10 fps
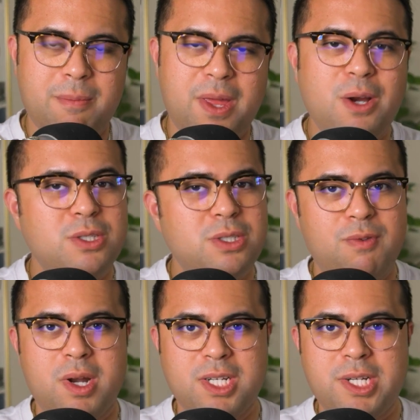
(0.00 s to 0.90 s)
up there so
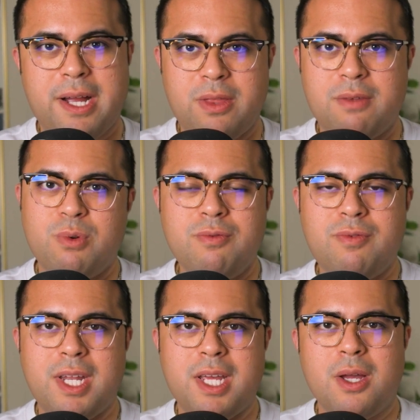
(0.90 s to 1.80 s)
if you want to check out the full
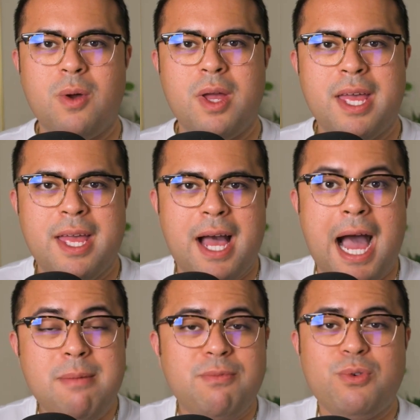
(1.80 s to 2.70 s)
video.
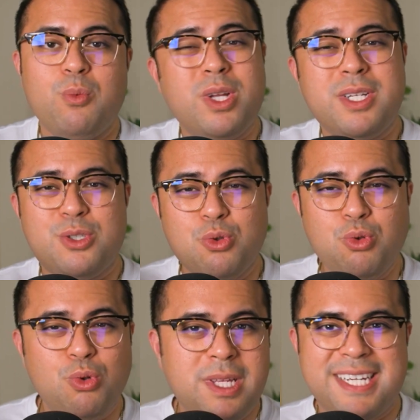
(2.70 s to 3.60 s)
I'm for one
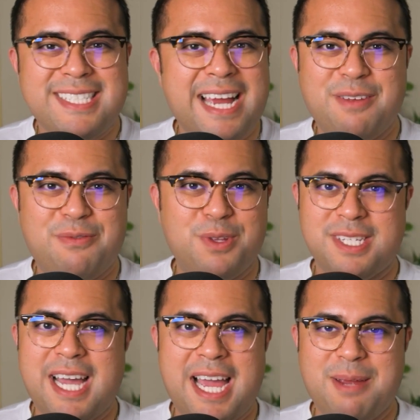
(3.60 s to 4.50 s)
truly excited for
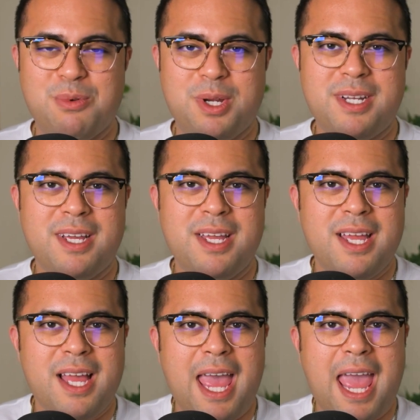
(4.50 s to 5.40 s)
this hybrid.
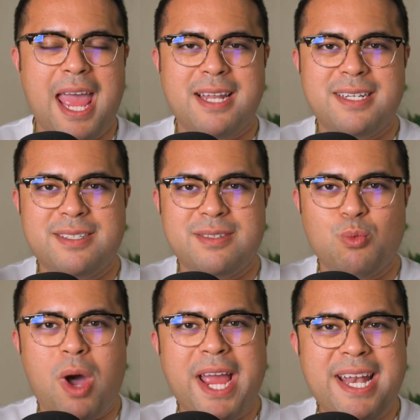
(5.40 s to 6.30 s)
And
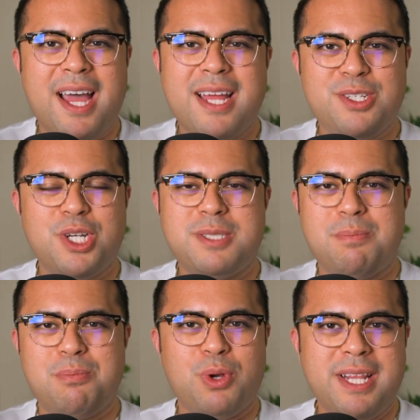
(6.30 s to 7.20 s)
why not
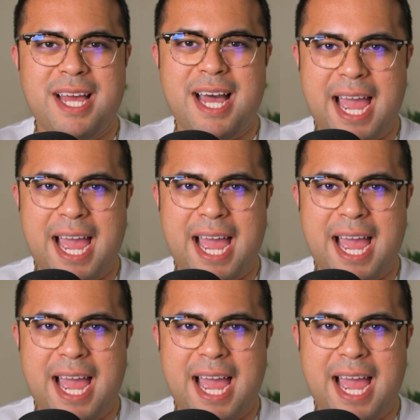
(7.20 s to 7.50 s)
just bring the